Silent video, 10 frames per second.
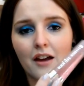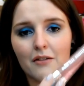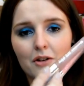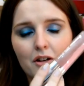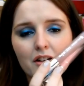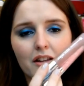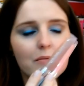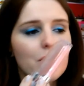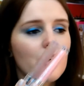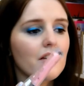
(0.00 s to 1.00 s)
I've got
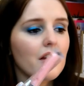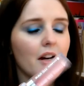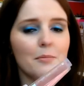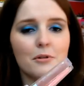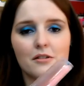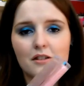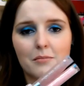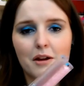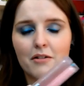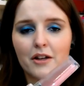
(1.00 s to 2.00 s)
another one that I bought in
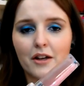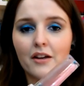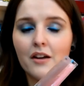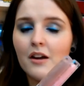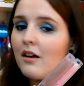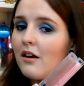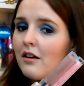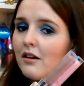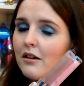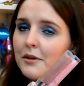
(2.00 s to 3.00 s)
America
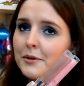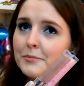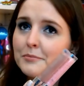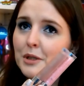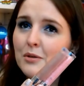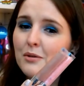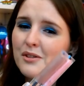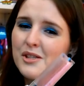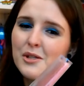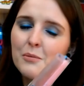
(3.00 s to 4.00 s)

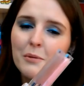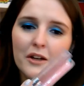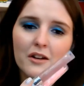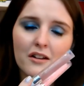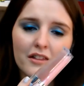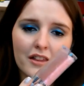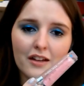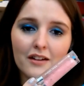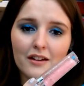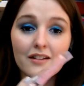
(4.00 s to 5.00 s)
called Supergirl, I
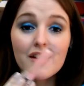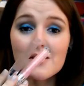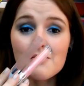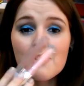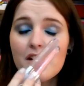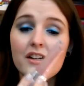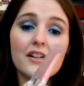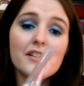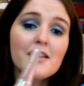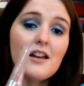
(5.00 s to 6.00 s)
think, and that's really nice